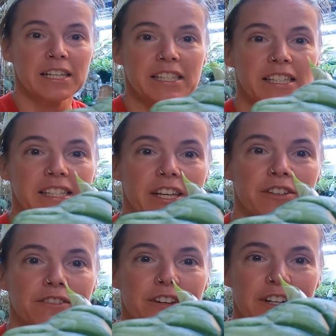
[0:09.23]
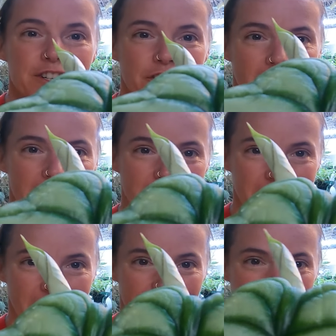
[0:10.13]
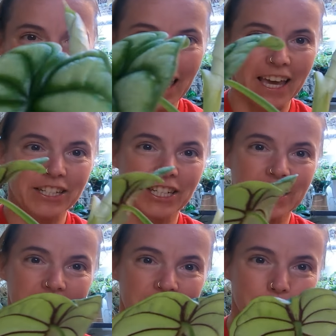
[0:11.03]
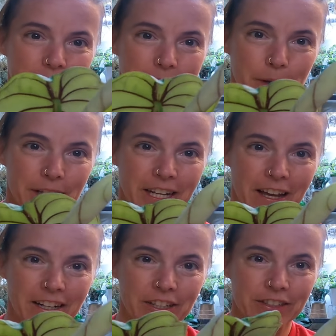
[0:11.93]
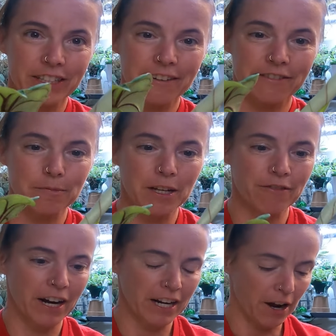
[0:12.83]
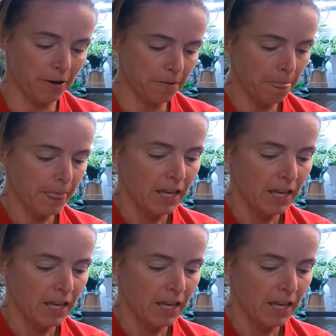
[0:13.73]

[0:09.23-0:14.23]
Silver Dragon Alocasias. This one's putting out a new leaf for me right now.